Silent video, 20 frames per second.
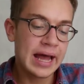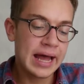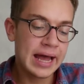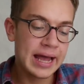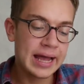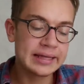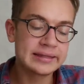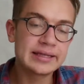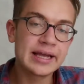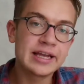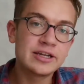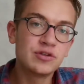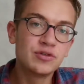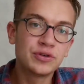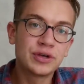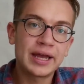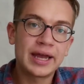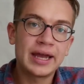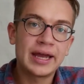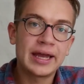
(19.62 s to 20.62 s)
and then
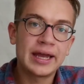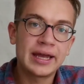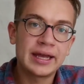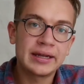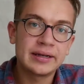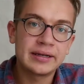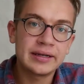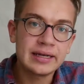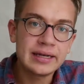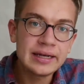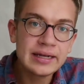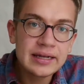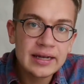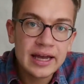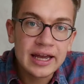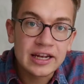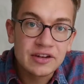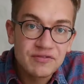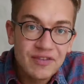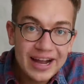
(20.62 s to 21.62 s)
you can either
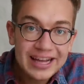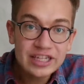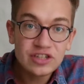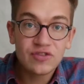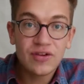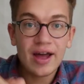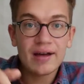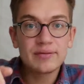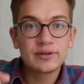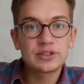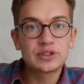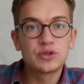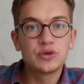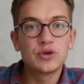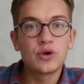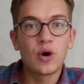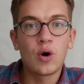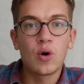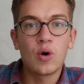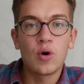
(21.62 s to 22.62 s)
invite travelers to
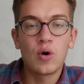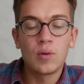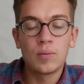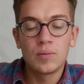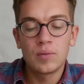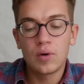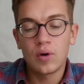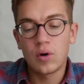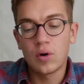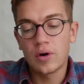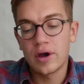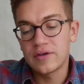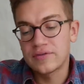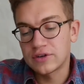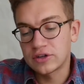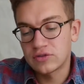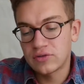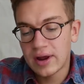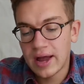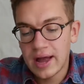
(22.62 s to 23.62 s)
your home, or if
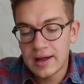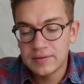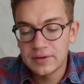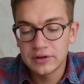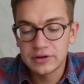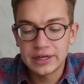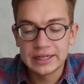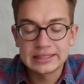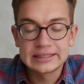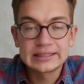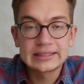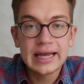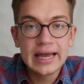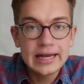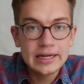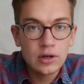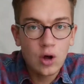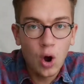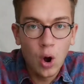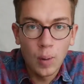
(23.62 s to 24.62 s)
you're a traveler you can
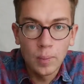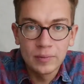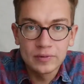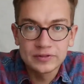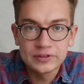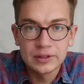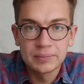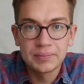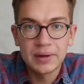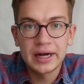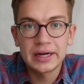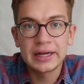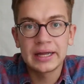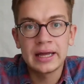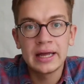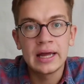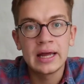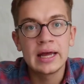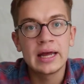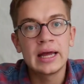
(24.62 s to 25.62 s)
stay at the home of
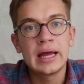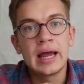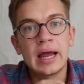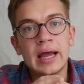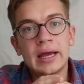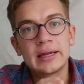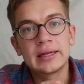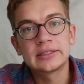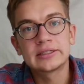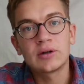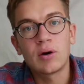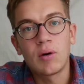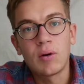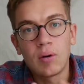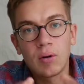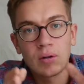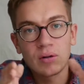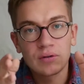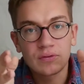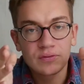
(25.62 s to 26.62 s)
somebody, and it's
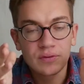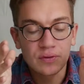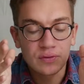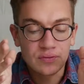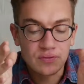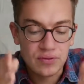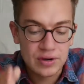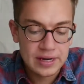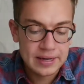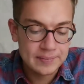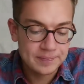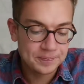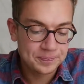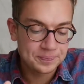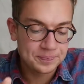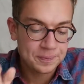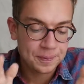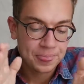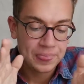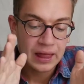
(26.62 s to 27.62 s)
all for free.
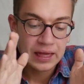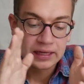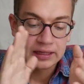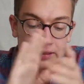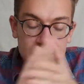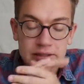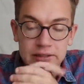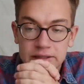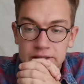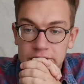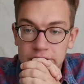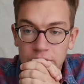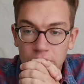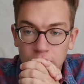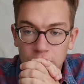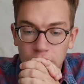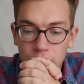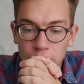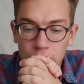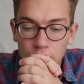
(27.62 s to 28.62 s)

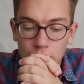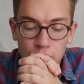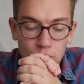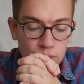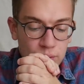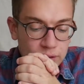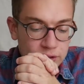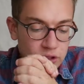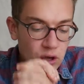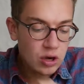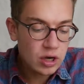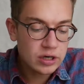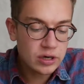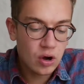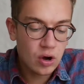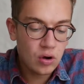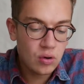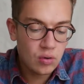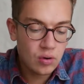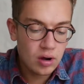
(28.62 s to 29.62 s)
So we'll talk
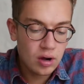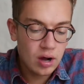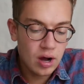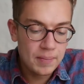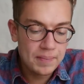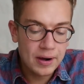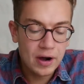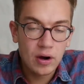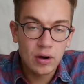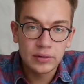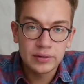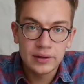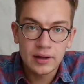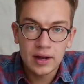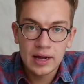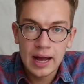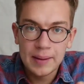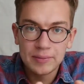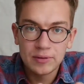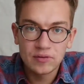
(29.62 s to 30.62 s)
now about
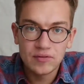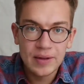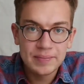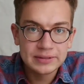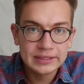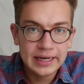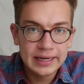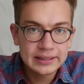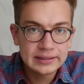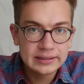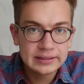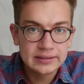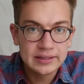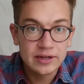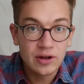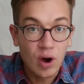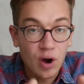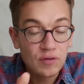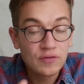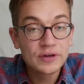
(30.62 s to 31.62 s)
a couple of websites
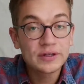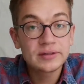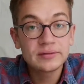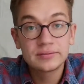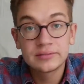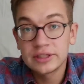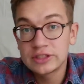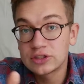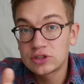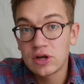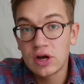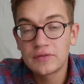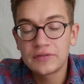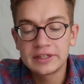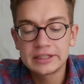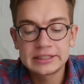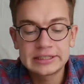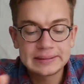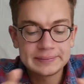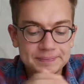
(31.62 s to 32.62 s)
that offer this
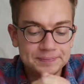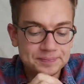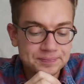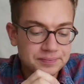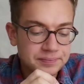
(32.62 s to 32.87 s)
service.